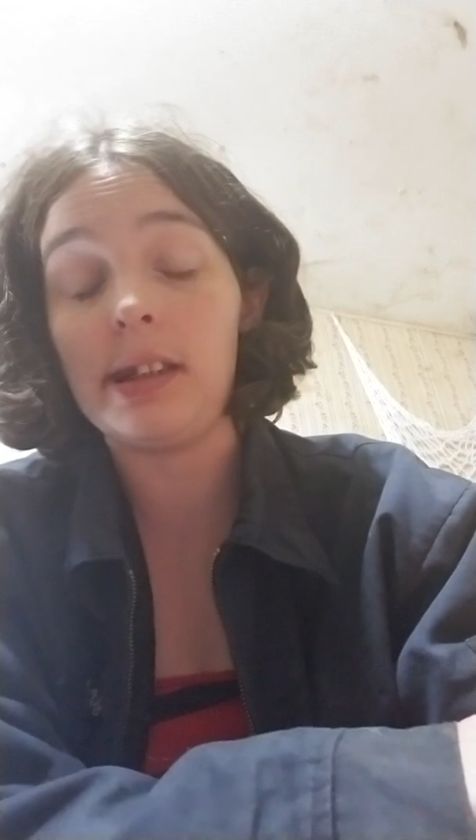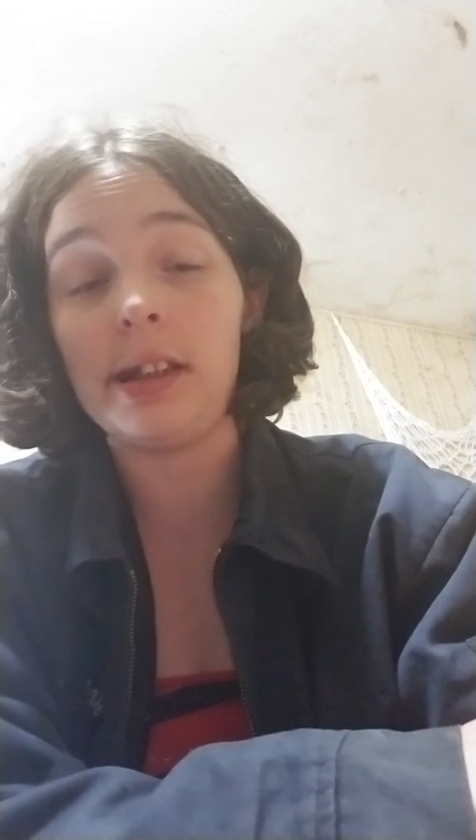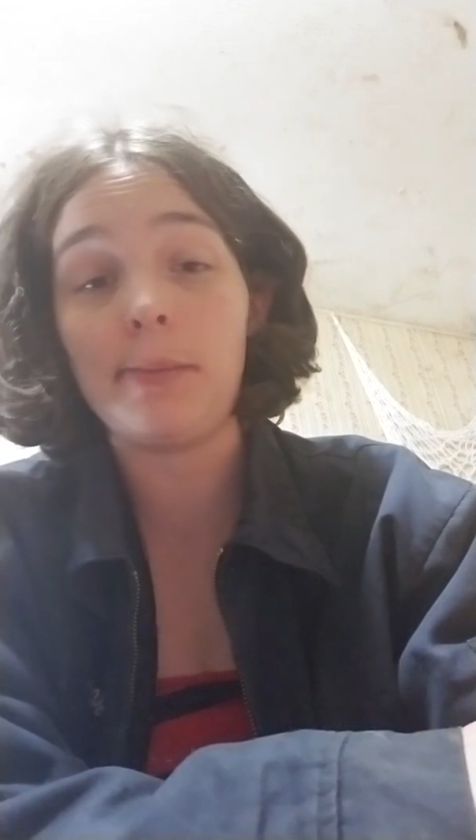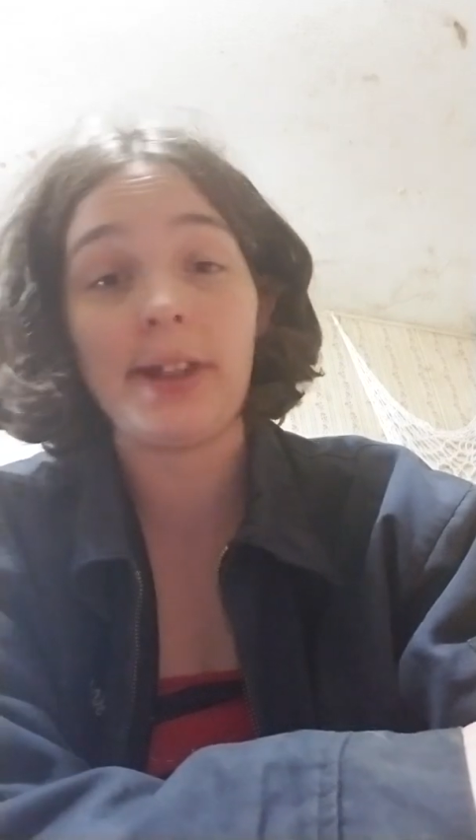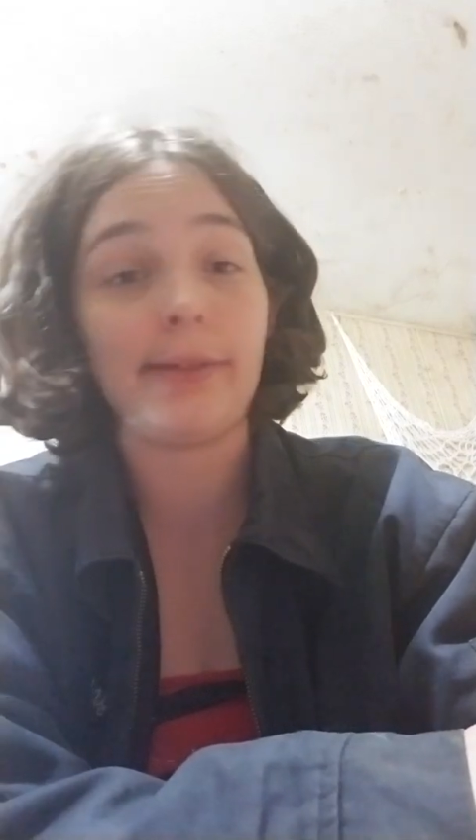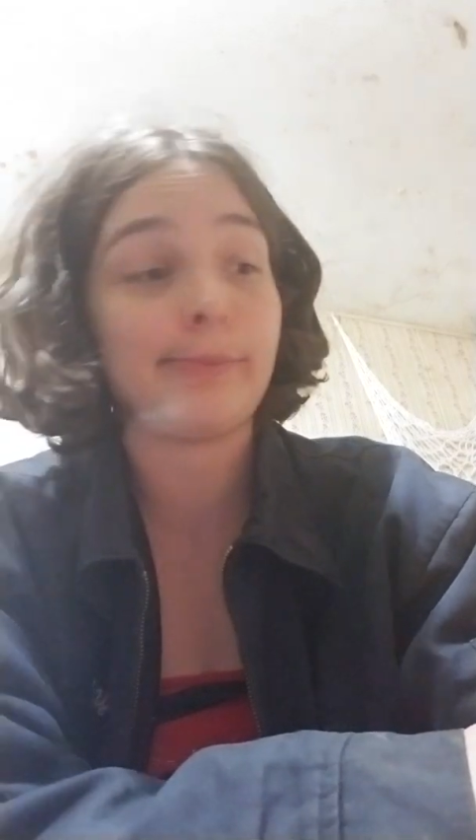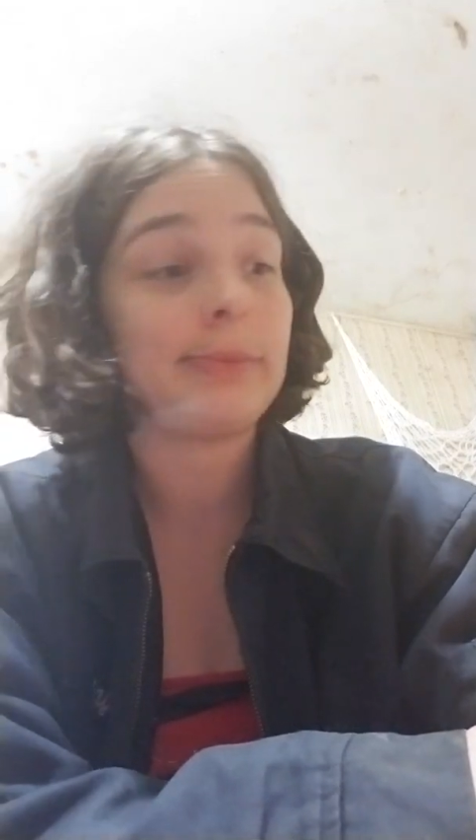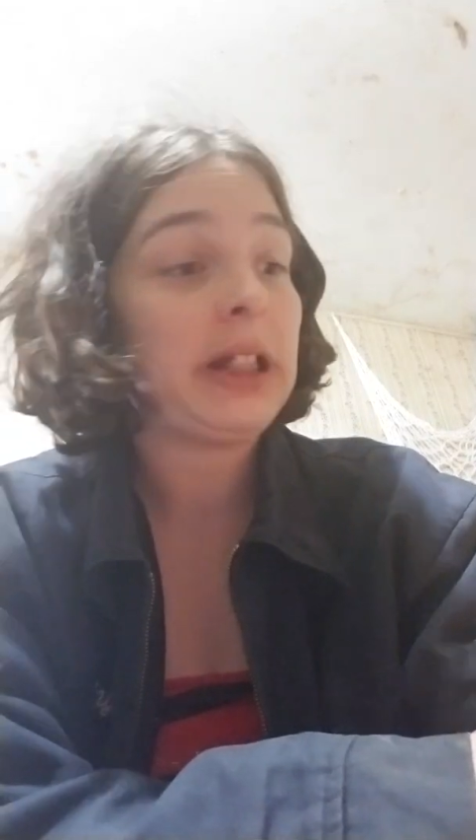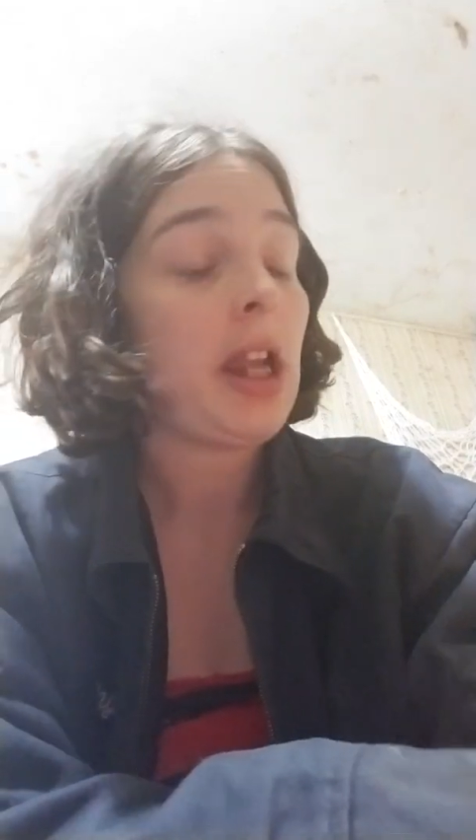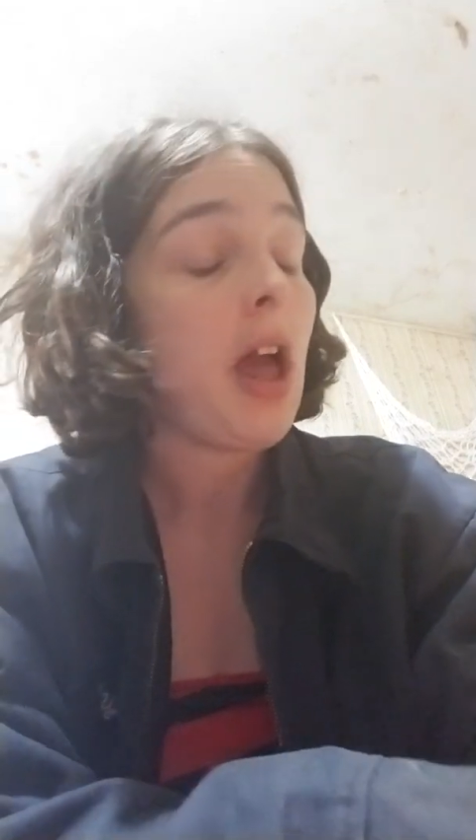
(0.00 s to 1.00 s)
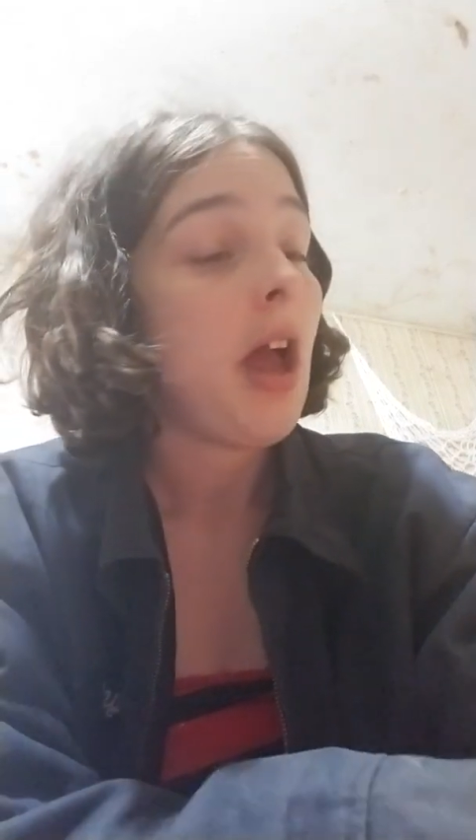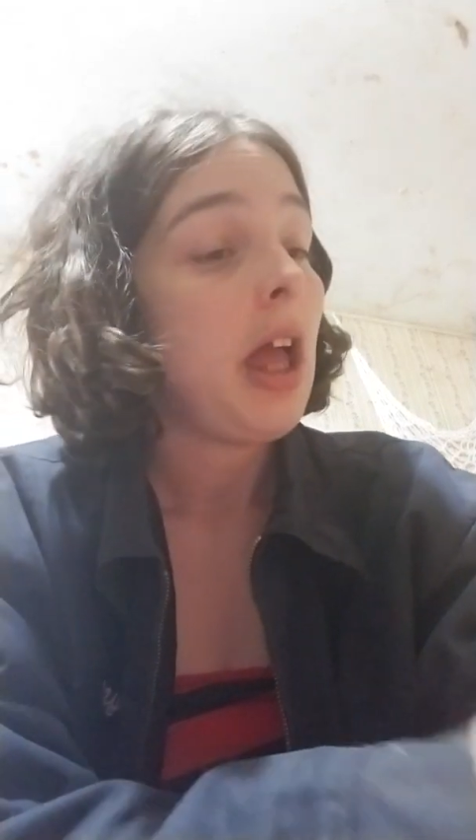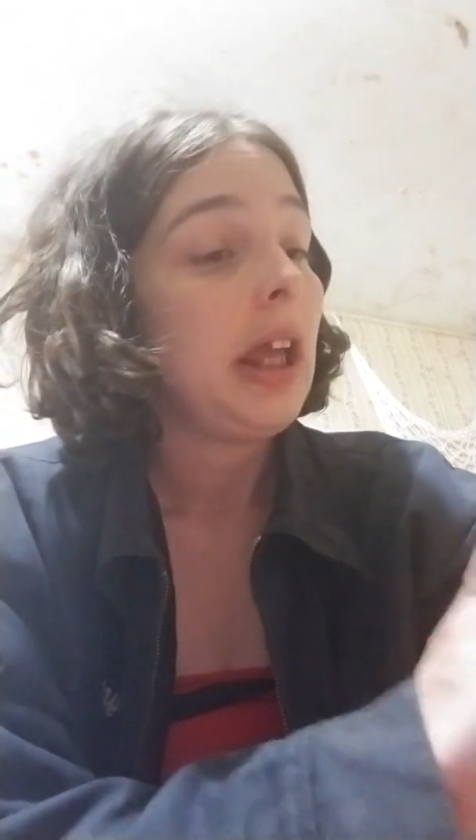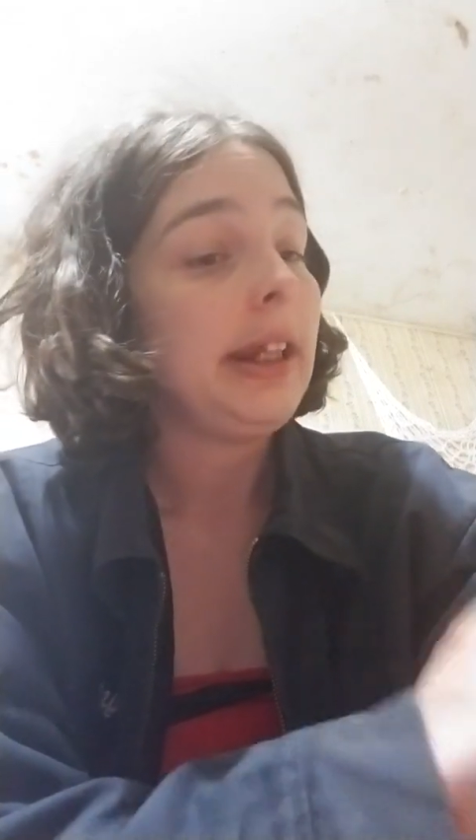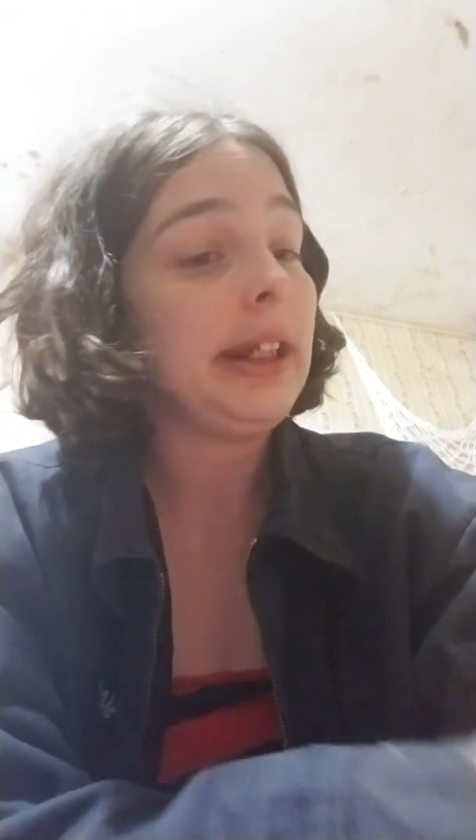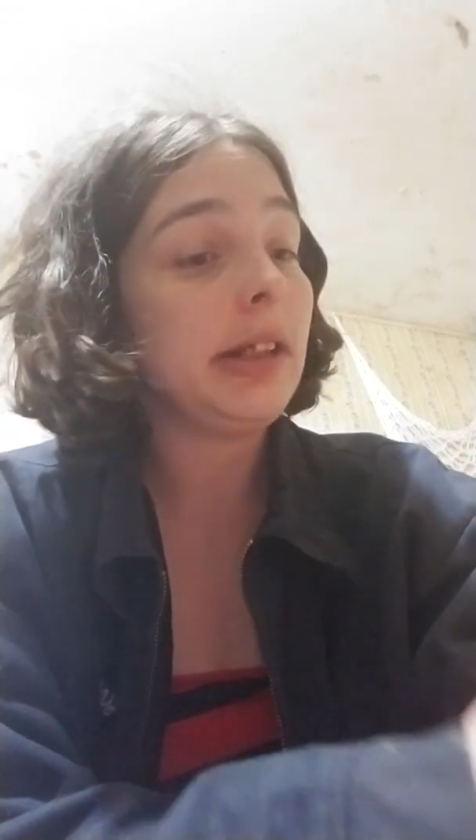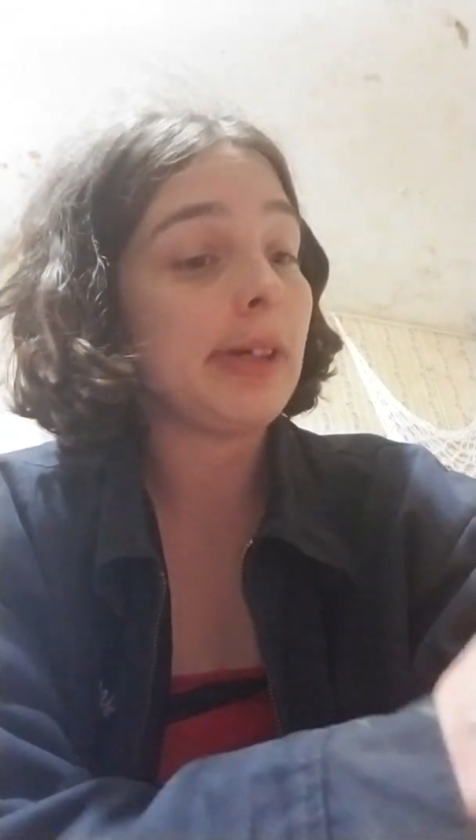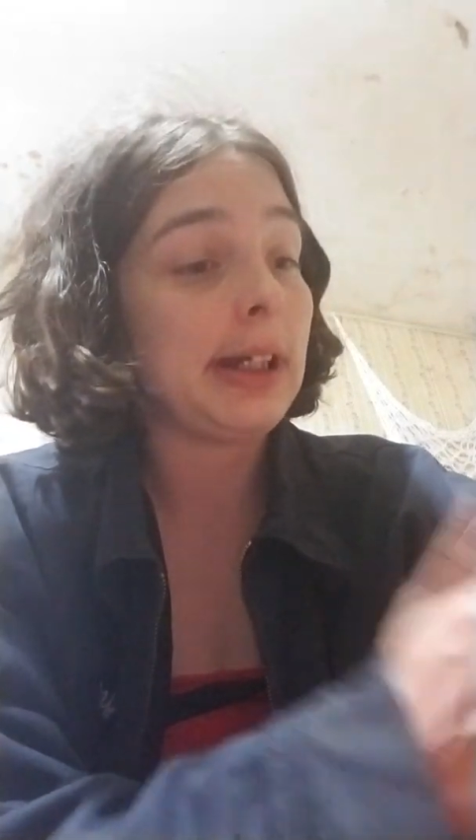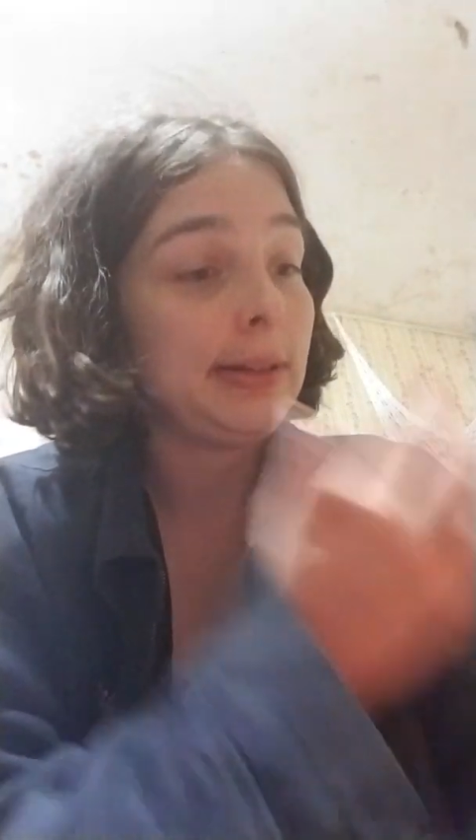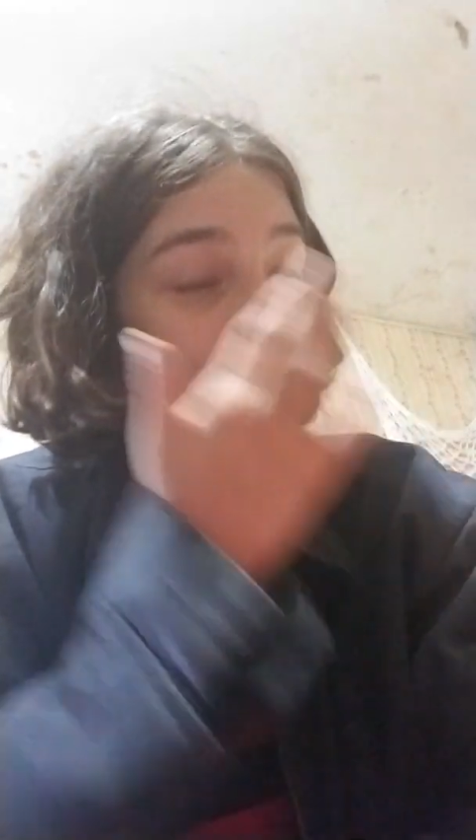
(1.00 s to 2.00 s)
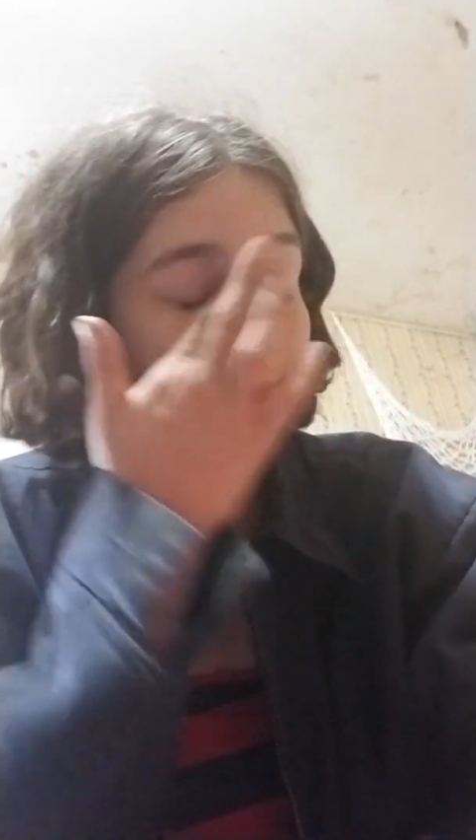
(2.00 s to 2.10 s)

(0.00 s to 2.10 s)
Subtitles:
a bit. Anyway,